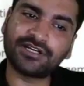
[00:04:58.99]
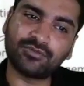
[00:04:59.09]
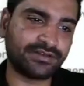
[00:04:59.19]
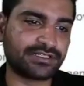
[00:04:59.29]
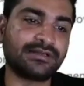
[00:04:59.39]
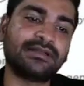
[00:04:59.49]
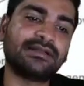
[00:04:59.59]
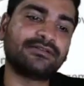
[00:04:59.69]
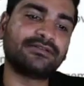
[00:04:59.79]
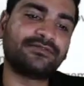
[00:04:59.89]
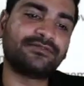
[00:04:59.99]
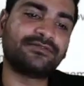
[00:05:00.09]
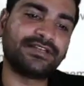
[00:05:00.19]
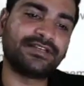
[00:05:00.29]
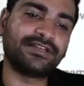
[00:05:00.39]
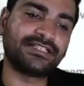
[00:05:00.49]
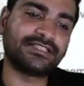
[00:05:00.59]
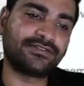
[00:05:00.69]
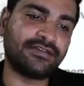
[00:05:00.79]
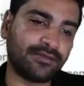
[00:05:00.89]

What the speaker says: Phase 5 you fabricate, and phase